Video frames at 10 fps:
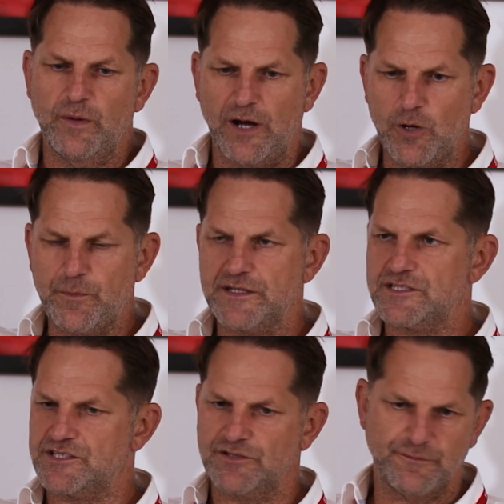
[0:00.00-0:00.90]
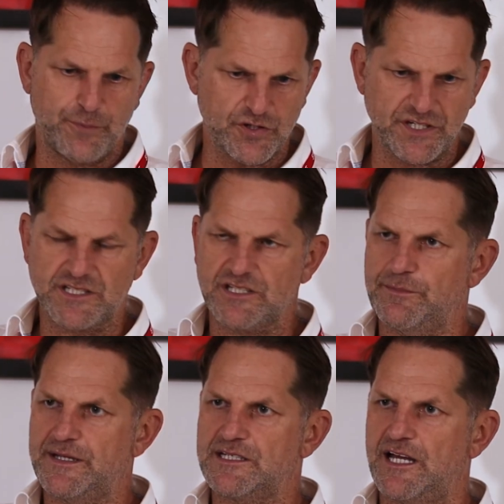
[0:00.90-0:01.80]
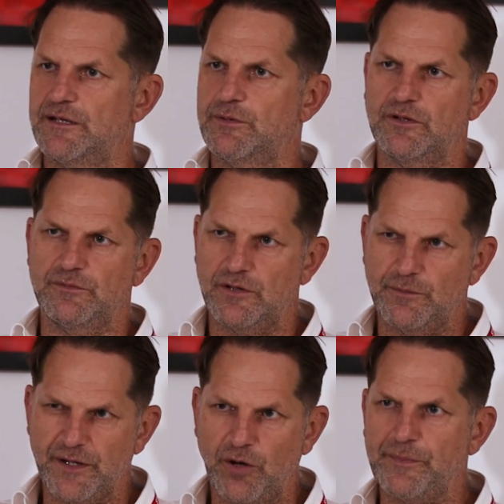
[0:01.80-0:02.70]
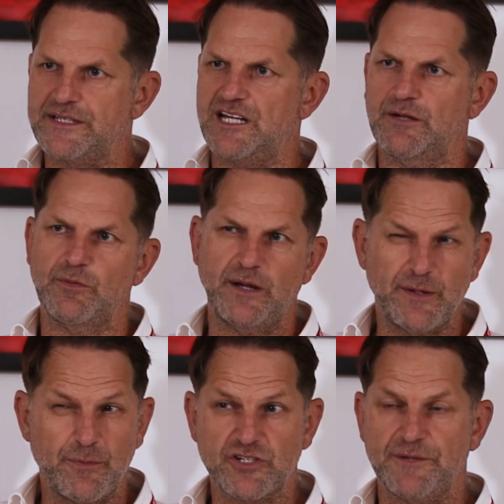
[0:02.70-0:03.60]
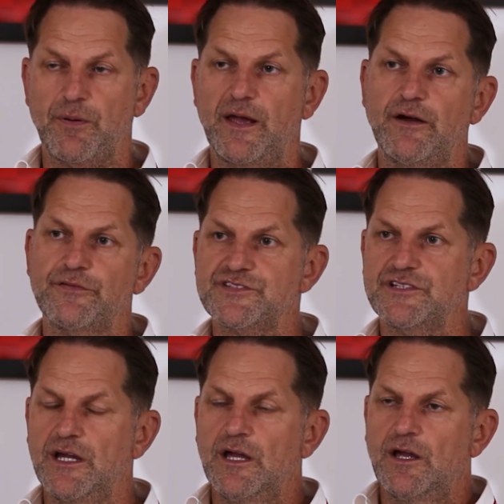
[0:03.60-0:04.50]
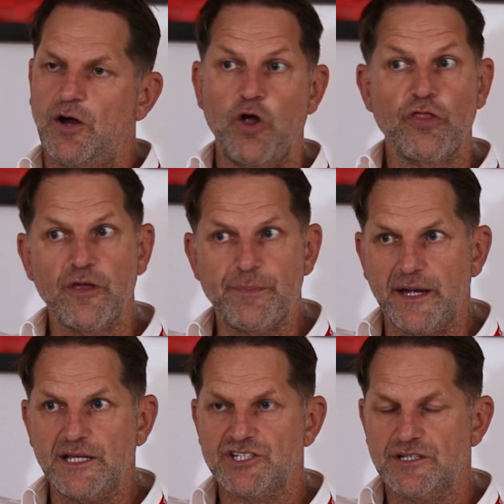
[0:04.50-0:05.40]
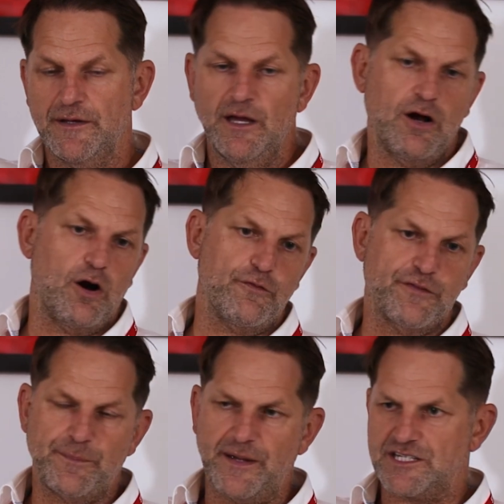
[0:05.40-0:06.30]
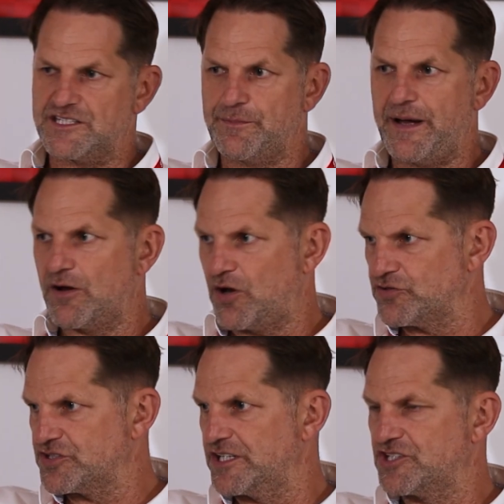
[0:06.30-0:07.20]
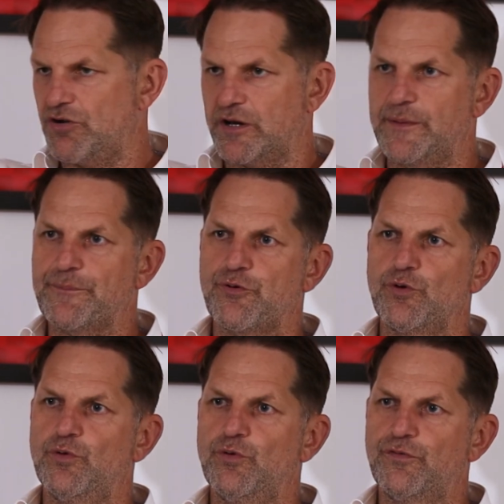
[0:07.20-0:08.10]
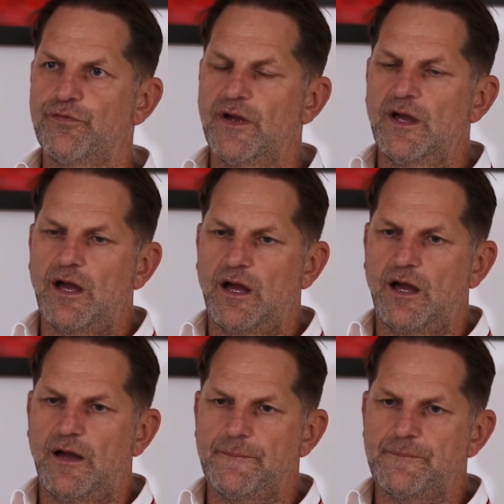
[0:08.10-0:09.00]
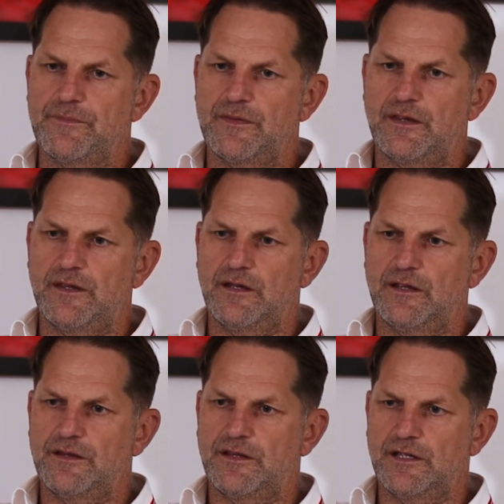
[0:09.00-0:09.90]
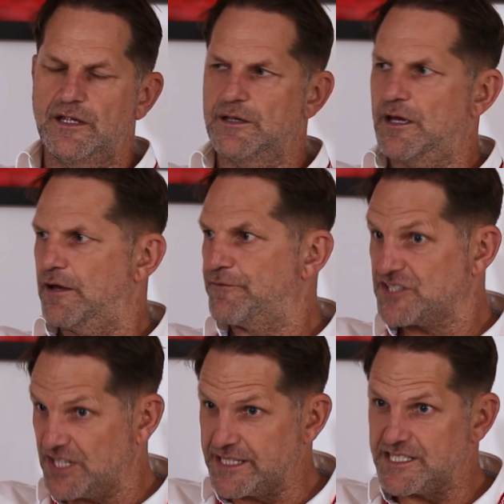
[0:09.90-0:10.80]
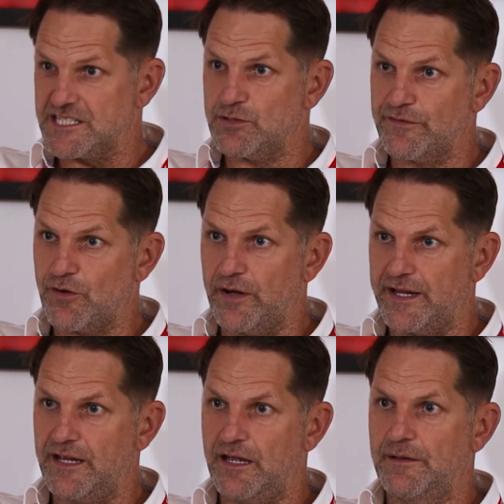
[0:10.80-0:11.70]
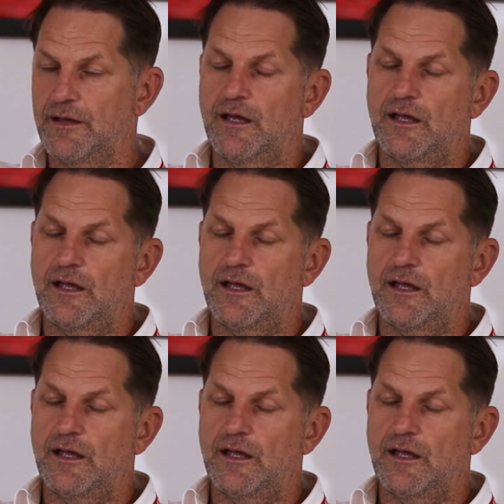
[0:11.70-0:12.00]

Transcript: we're hoping to sort of push into the mid-table and beyond mid-table, maybe pushing playoffs on the pitch. Off the pitch, it's about constantly trying to improve the facilities that we've got here,